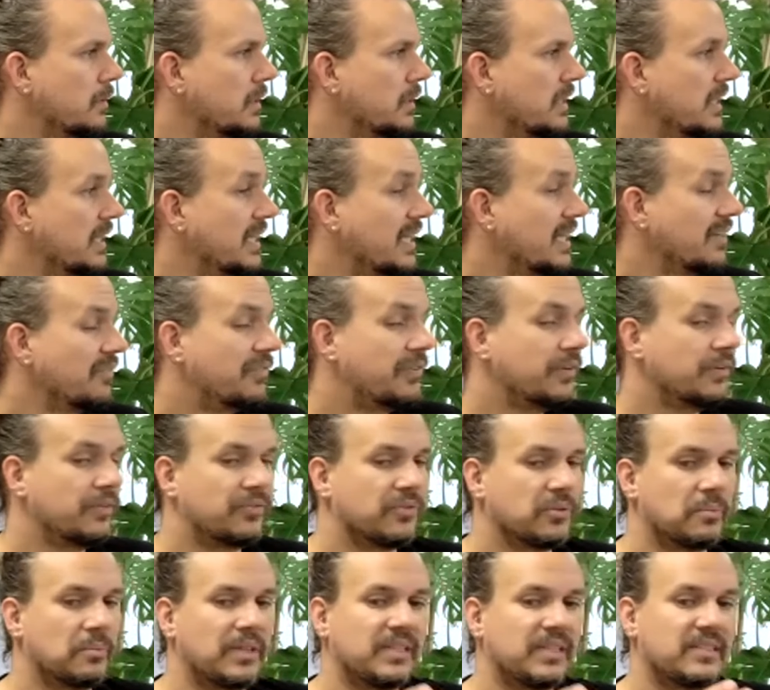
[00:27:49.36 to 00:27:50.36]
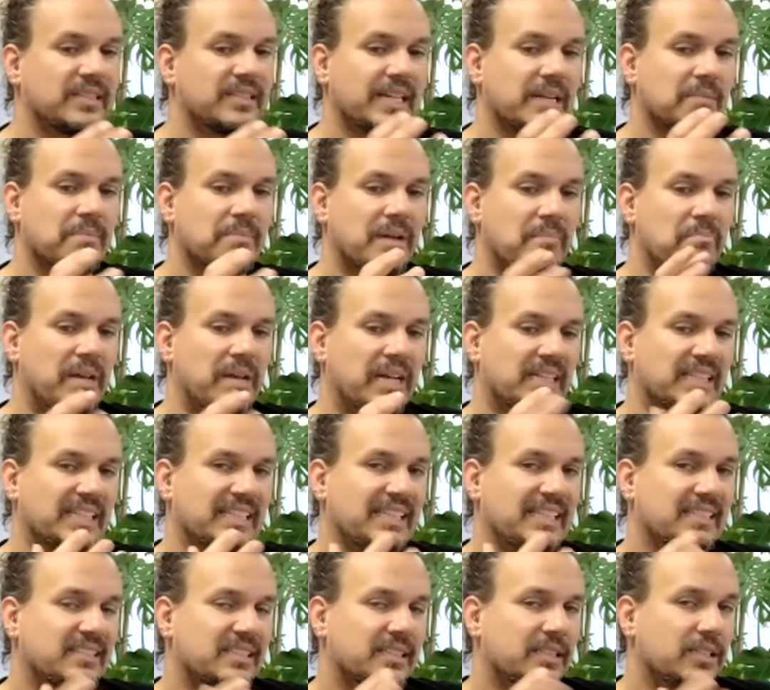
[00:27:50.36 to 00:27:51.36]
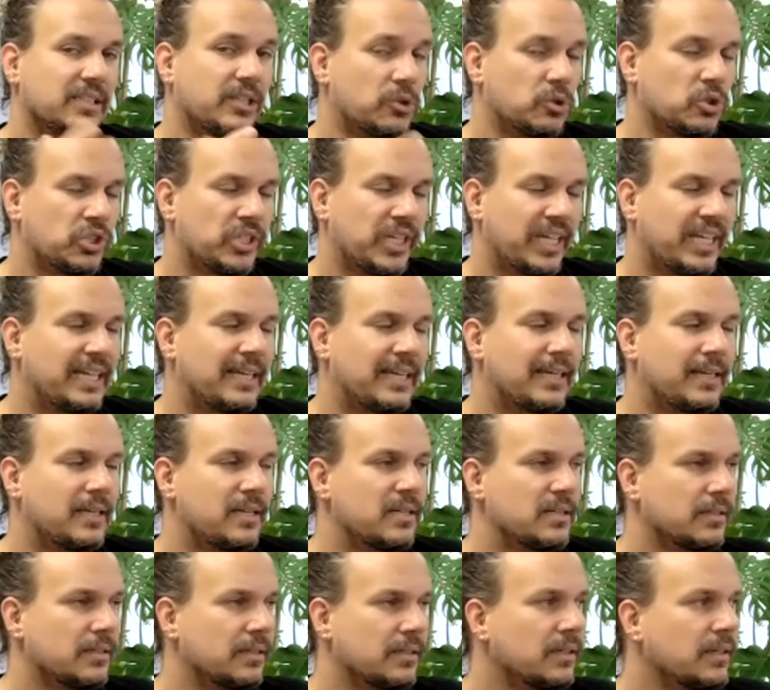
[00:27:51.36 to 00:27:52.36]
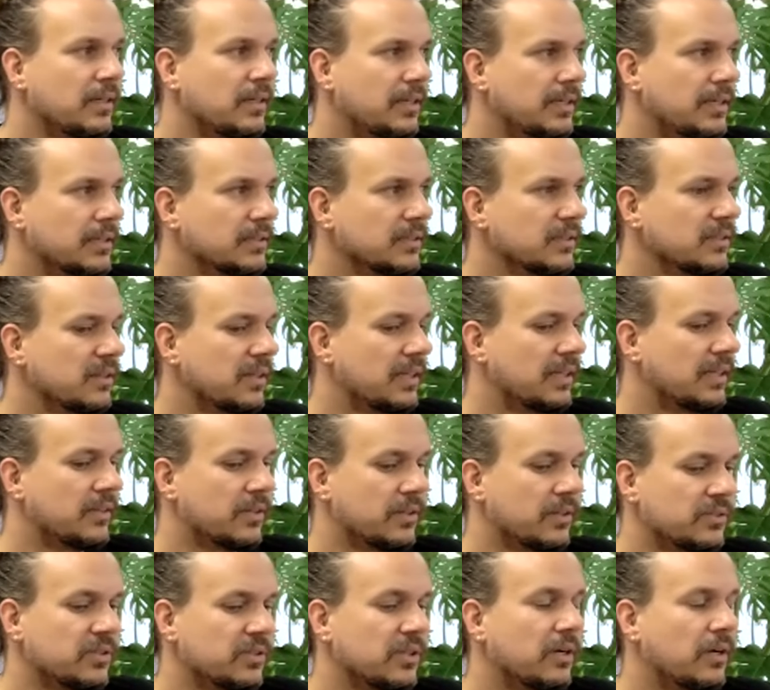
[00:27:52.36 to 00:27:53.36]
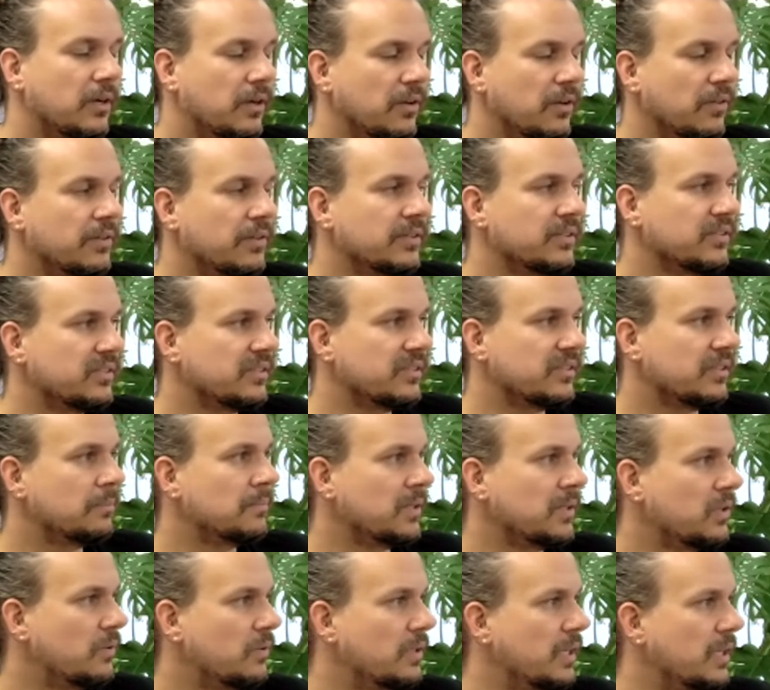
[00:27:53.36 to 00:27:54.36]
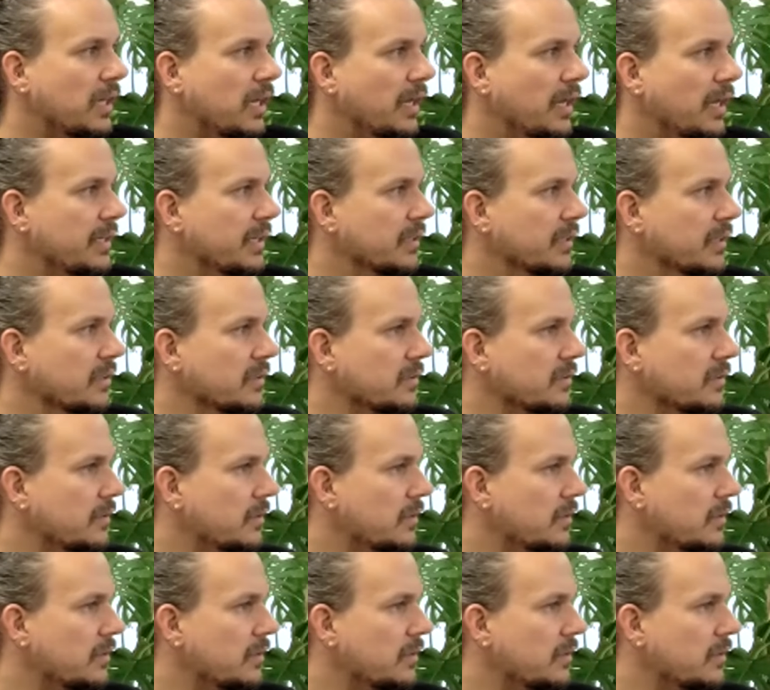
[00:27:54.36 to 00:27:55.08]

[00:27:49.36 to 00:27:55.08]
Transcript: I can feel for me, it's like my belly gets a little shaky here, like those, oh, there's something going on here.